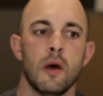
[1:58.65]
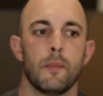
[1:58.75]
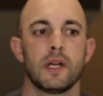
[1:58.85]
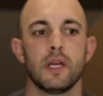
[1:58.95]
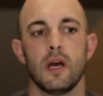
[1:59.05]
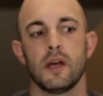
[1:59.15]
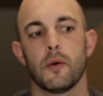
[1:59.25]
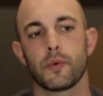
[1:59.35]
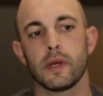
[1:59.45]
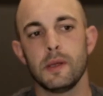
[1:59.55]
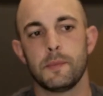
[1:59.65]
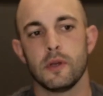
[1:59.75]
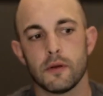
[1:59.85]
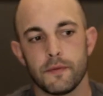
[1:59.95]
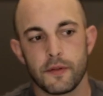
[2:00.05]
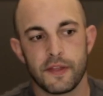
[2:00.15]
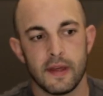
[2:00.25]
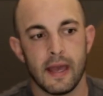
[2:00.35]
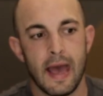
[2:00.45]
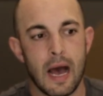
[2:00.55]
But it, a really beautiful
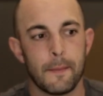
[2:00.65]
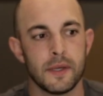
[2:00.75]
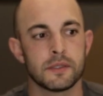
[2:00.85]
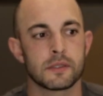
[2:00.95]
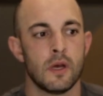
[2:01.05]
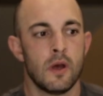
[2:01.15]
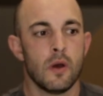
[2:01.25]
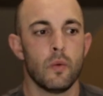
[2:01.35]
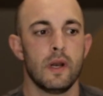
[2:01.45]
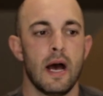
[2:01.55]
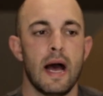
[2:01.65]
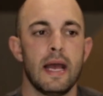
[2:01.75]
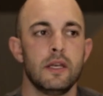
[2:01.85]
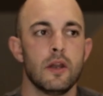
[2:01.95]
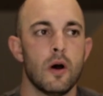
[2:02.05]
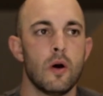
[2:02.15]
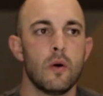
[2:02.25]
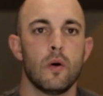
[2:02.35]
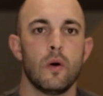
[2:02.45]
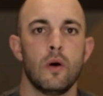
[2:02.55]
thing happens when I
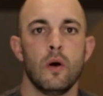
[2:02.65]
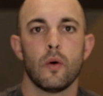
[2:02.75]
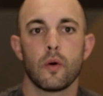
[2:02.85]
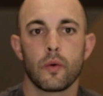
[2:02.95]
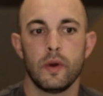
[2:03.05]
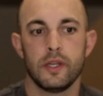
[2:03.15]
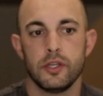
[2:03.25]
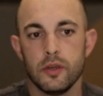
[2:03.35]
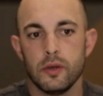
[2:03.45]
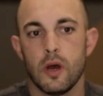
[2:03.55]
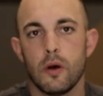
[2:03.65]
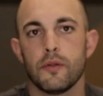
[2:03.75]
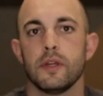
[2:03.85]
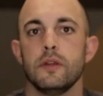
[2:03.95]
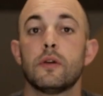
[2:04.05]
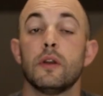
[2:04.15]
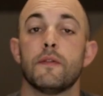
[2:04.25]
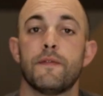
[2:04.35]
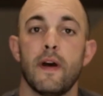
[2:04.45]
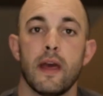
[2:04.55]
know or when you know that you can
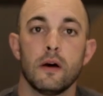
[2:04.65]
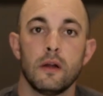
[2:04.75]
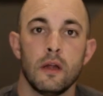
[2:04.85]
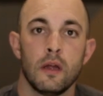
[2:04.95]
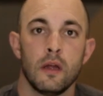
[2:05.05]
fail